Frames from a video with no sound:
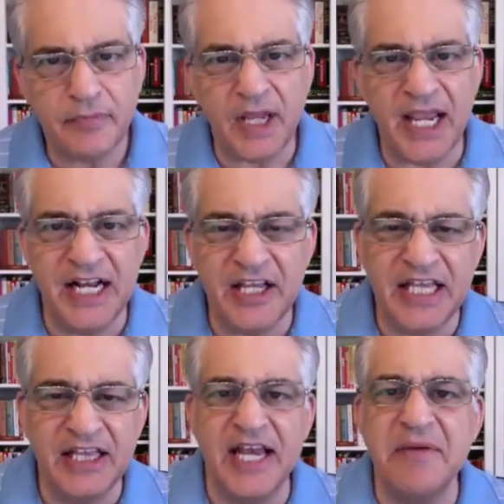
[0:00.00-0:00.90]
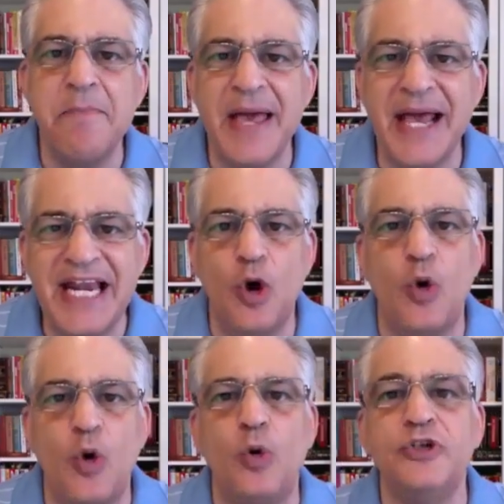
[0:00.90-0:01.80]
and like many
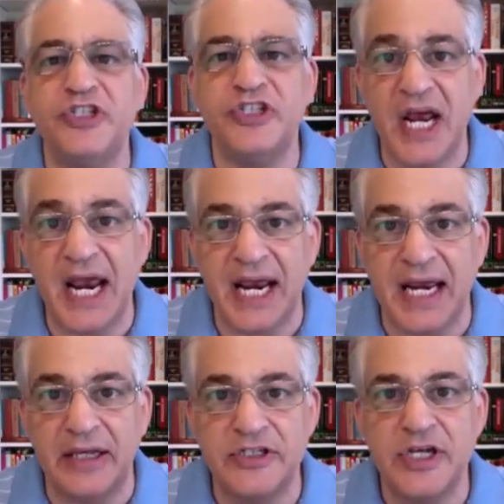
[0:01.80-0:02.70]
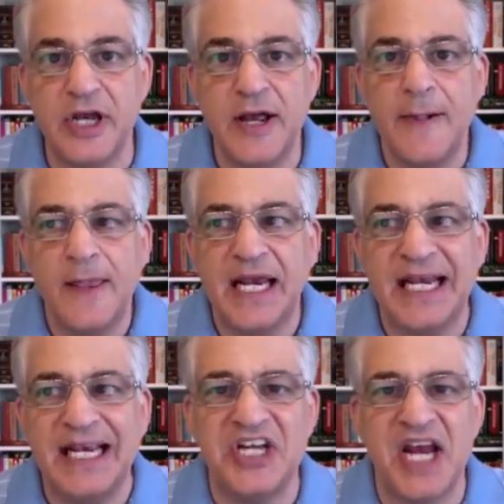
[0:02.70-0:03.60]
old sayings,
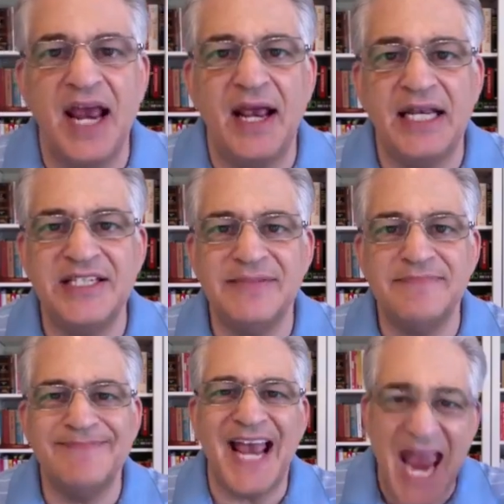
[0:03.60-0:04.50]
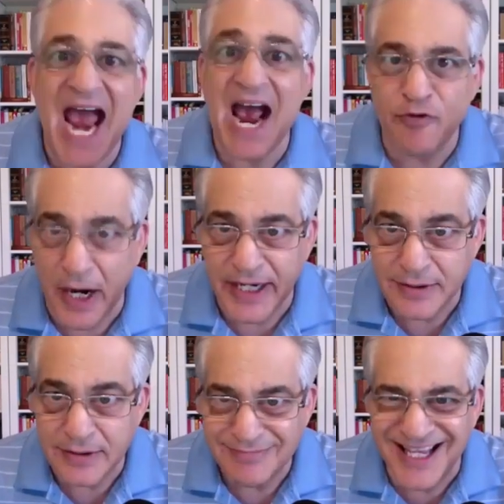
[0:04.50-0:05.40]
it's half right.
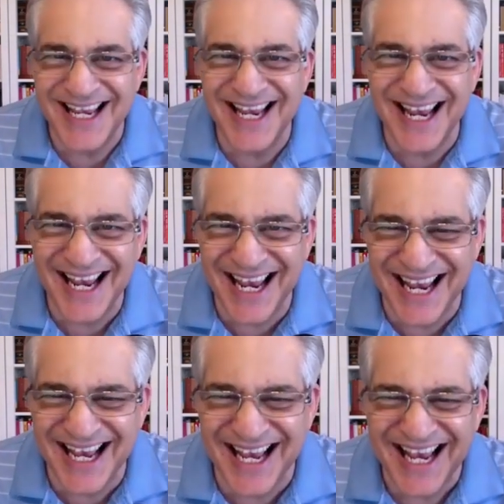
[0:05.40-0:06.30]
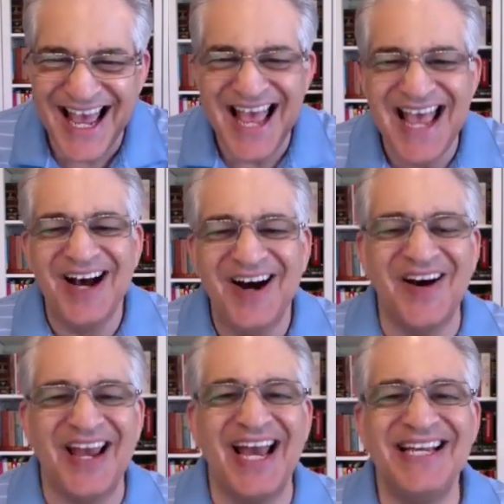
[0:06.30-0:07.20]

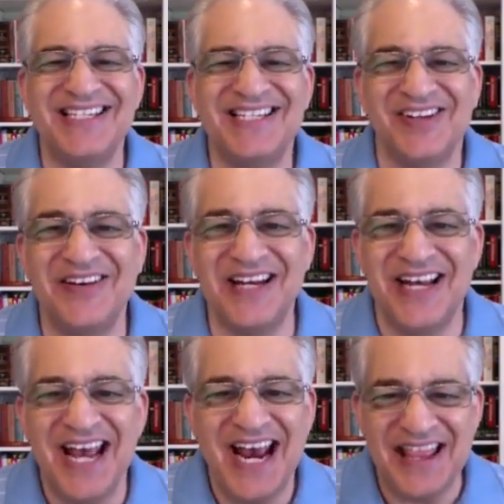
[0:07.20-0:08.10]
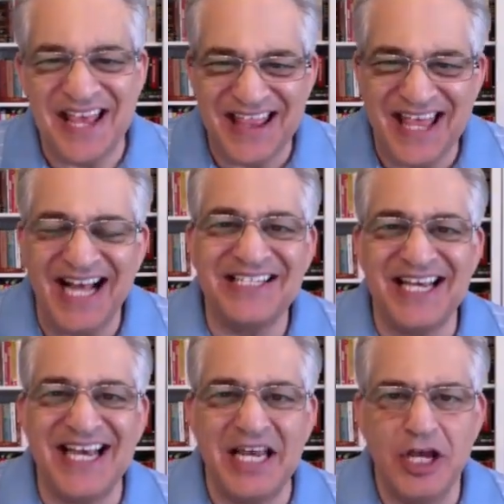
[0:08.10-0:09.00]
Okay. And so and that's
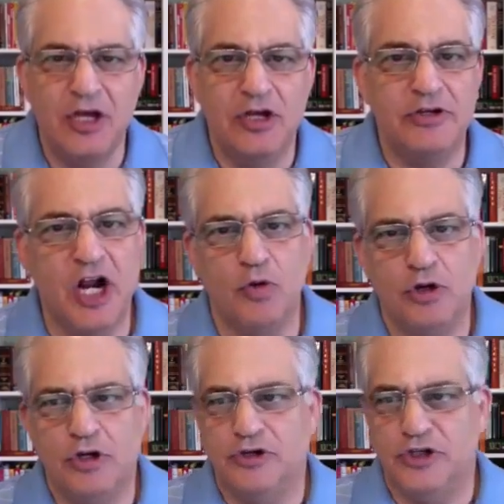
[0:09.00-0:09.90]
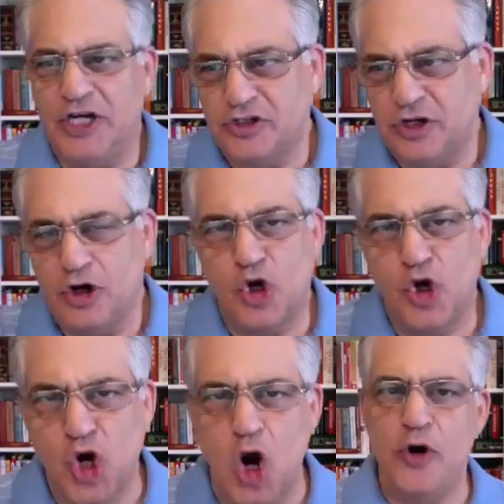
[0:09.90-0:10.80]
just
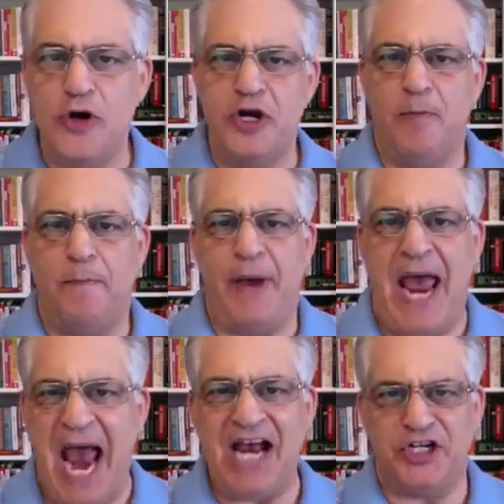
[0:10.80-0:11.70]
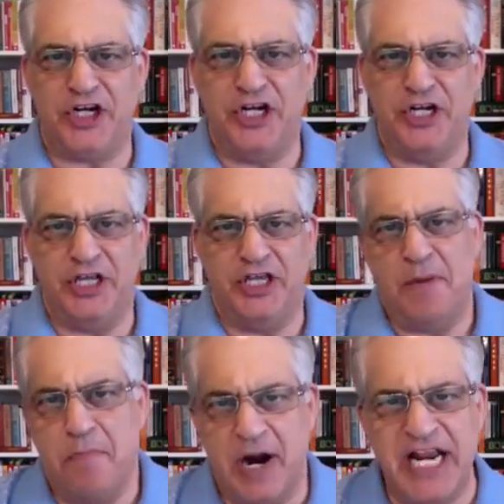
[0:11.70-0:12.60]
go with your passion and the
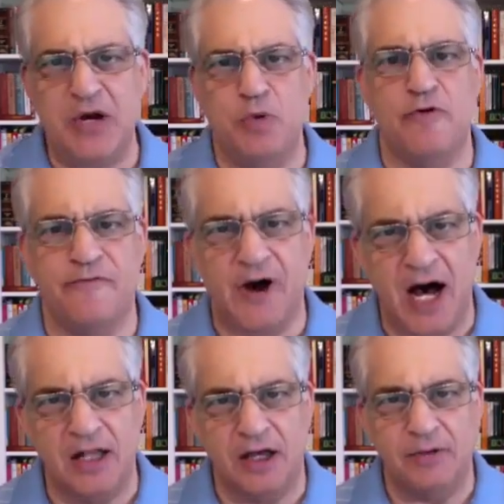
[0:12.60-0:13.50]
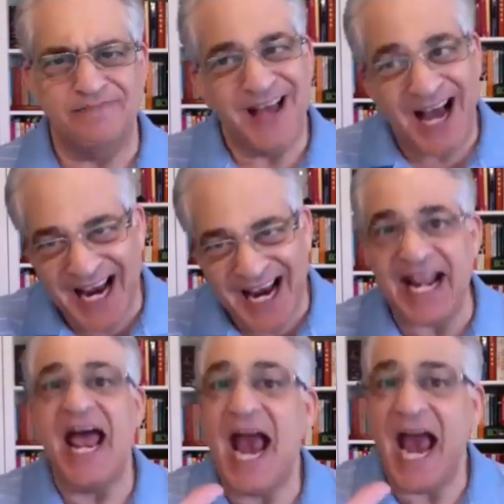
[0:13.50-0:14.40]
money will follow. Again,
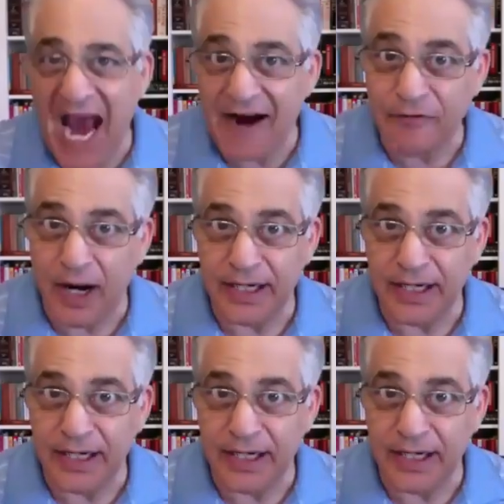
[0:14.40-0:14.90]
half right.